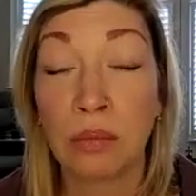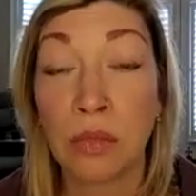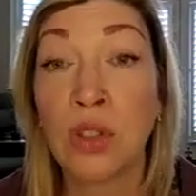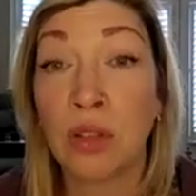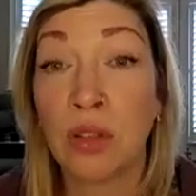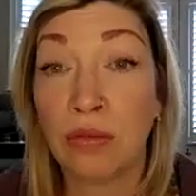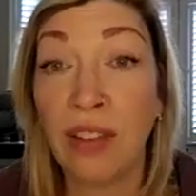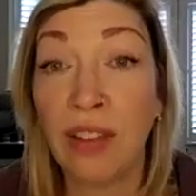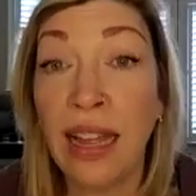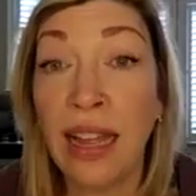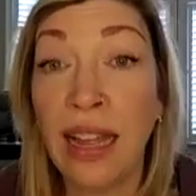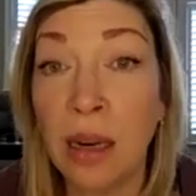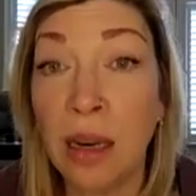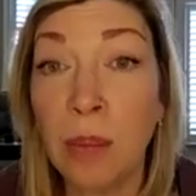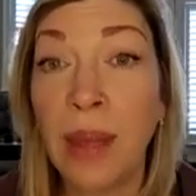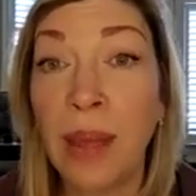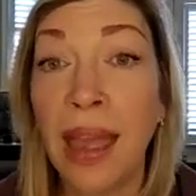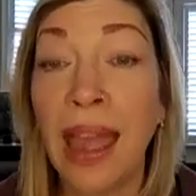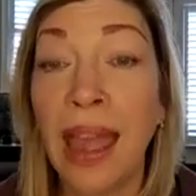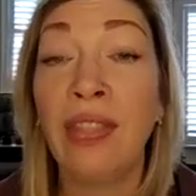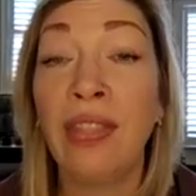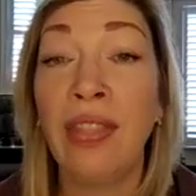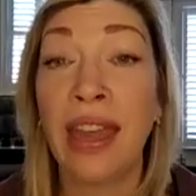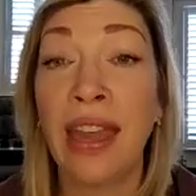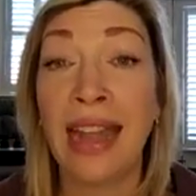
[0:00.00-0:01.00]
develop,
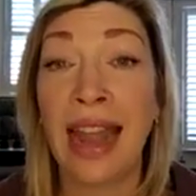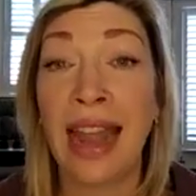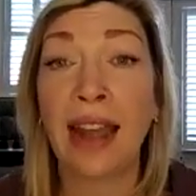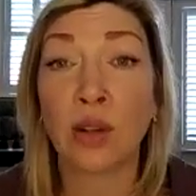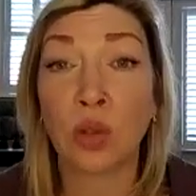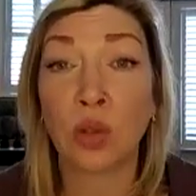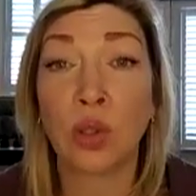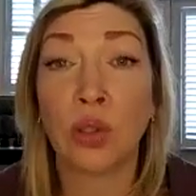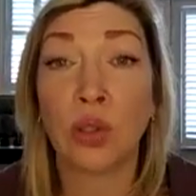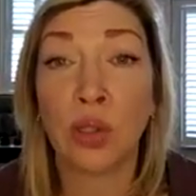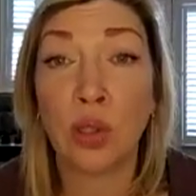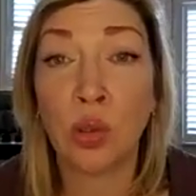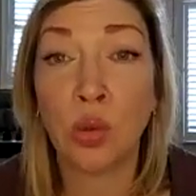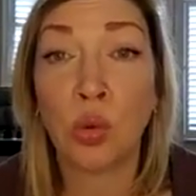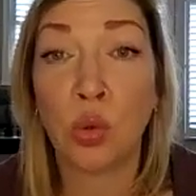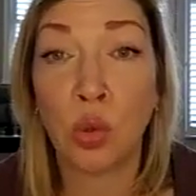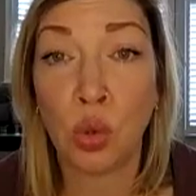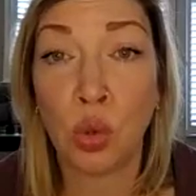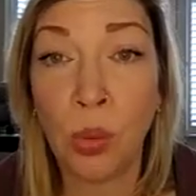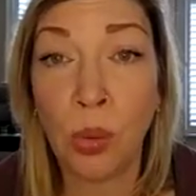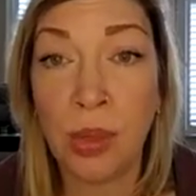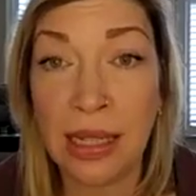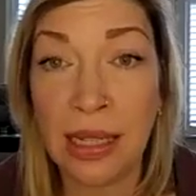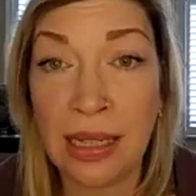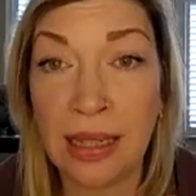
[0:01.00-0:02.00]
and then actually
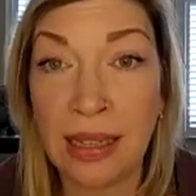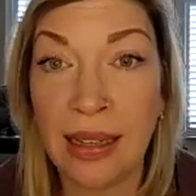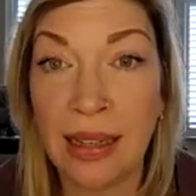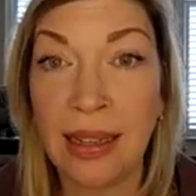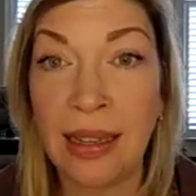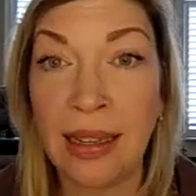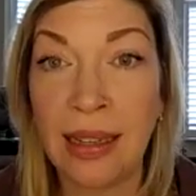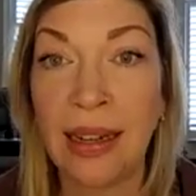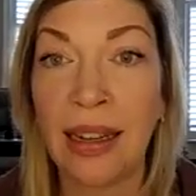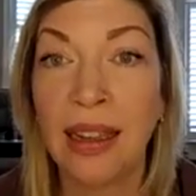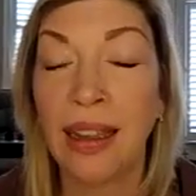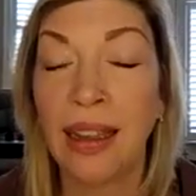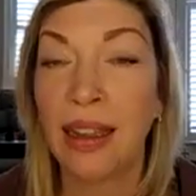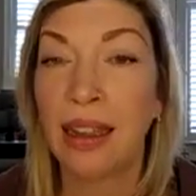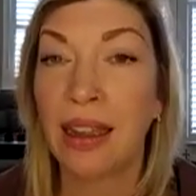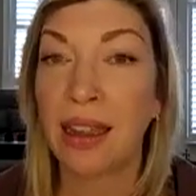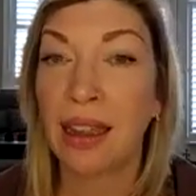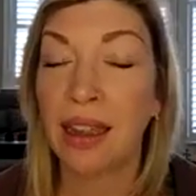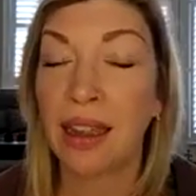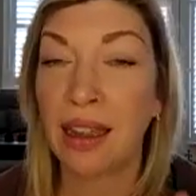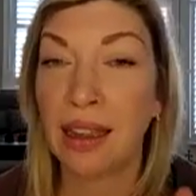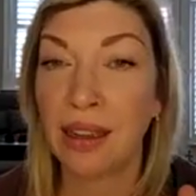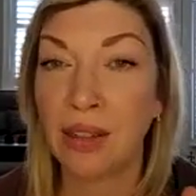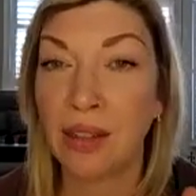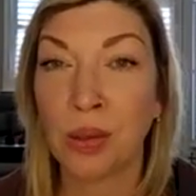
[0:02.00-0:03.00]
doing it
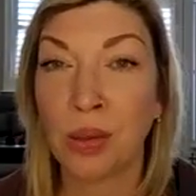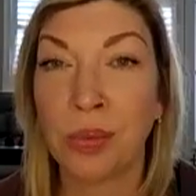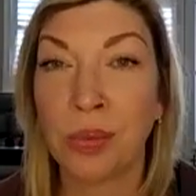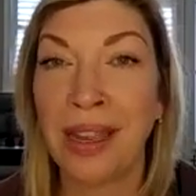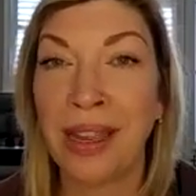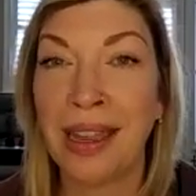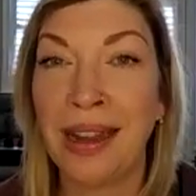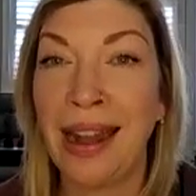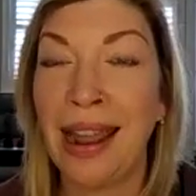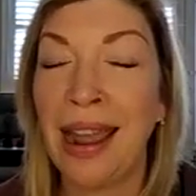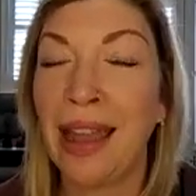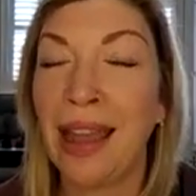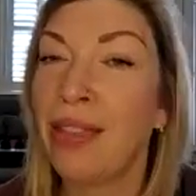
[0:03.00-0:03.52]
is a win.